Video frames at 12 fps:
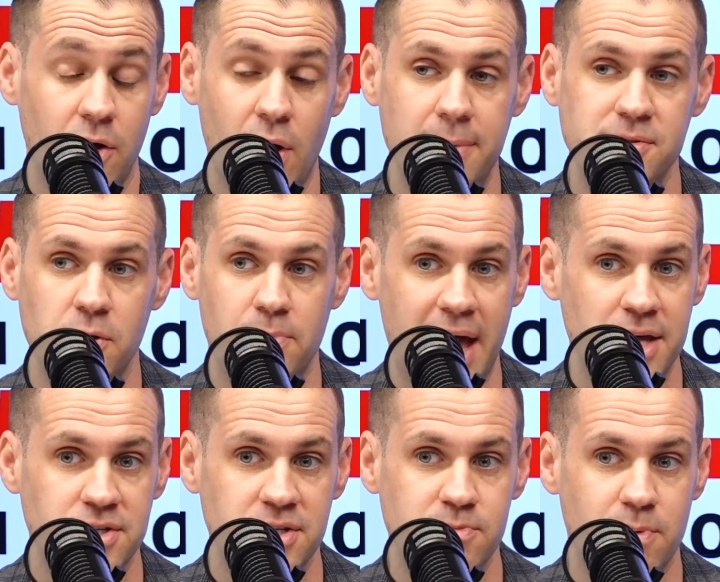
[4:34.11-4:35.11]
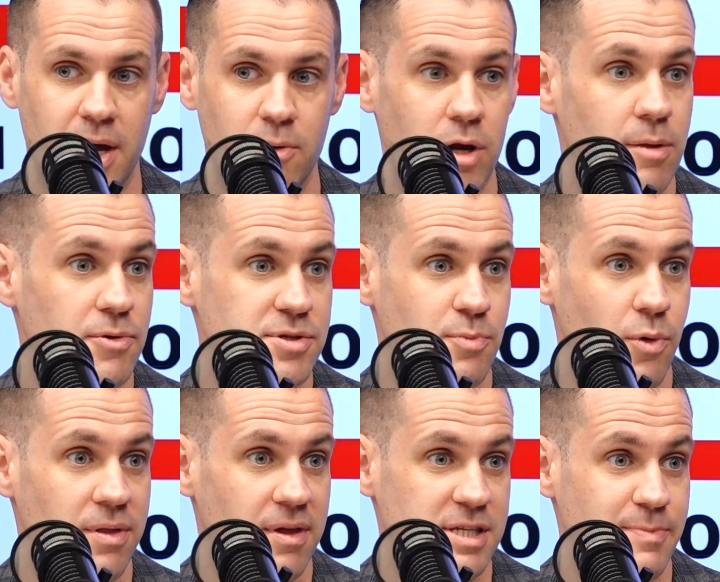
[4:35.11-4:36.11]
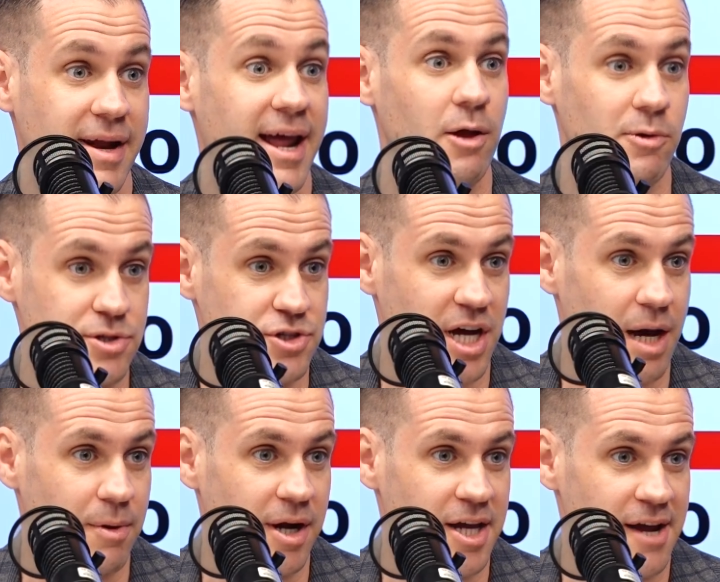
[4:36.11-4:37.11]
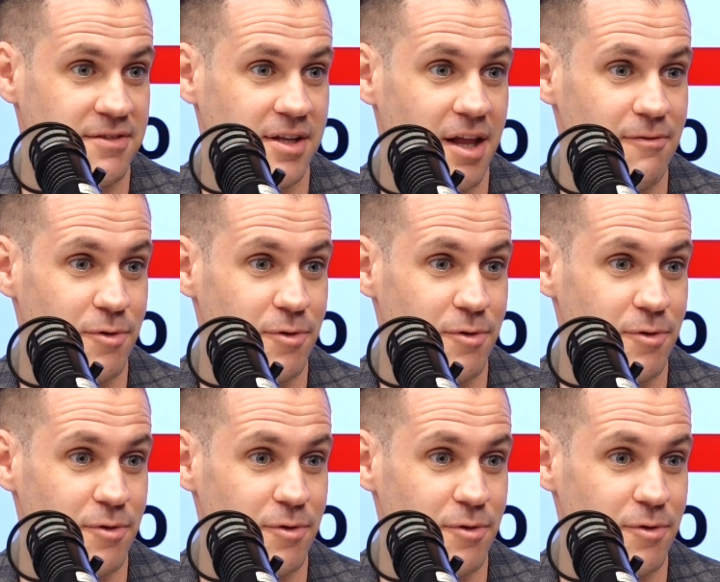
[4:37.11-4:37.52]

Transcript: no, absolutely. Passion is probably one of the most important things about anyone's job, right? You have to love